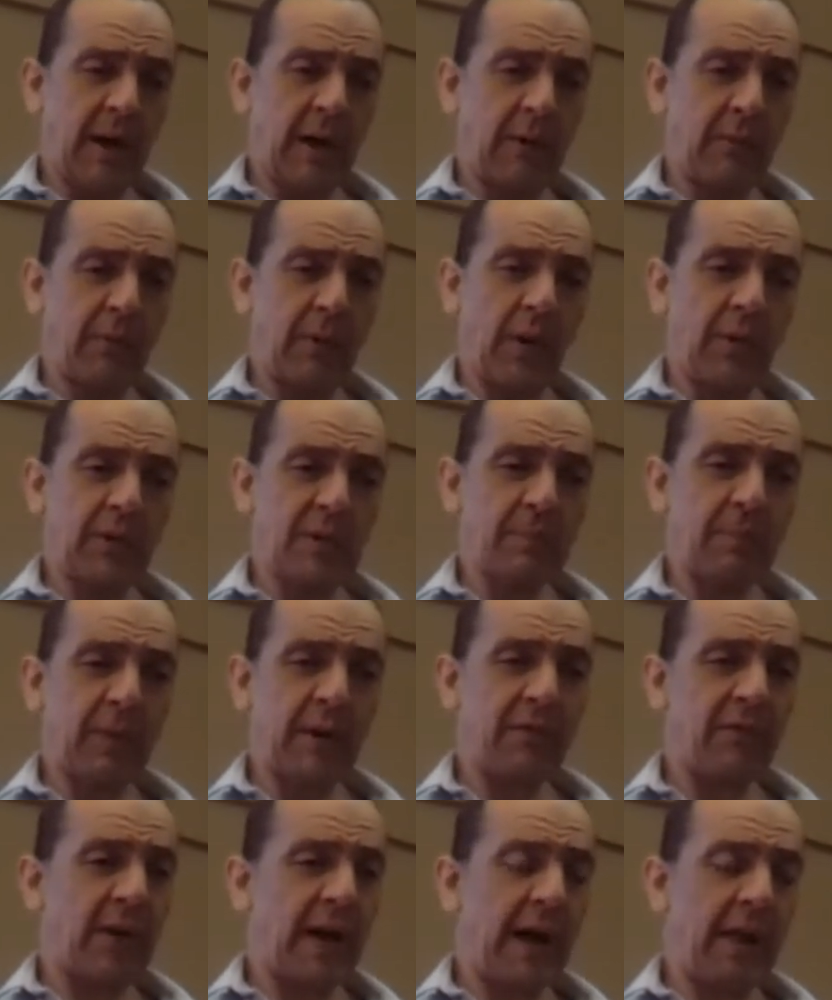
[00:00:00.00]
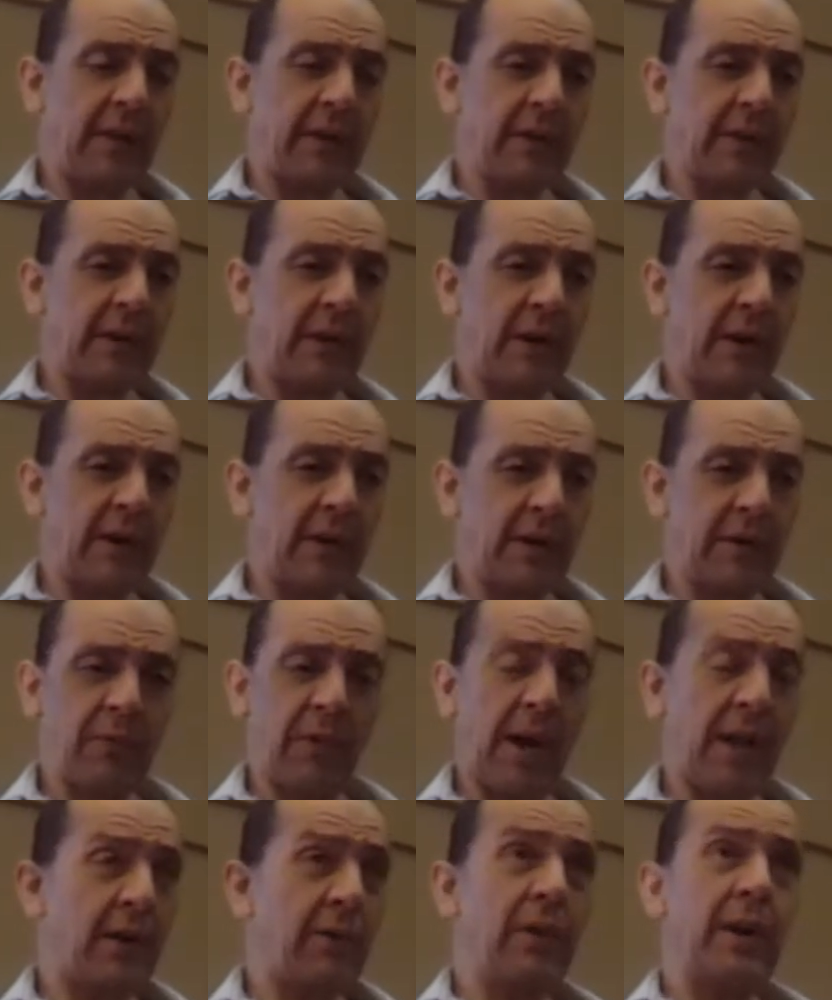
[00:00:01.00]
Rosebud Valley there, and
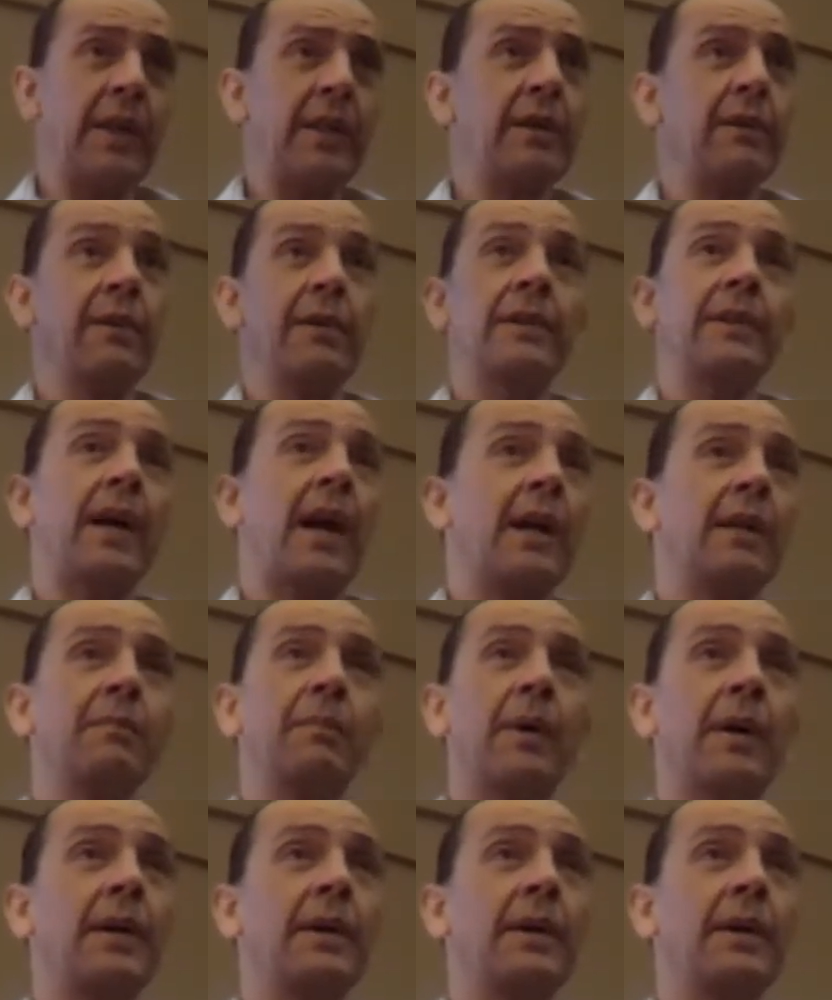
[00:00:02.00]
right away they were attacked by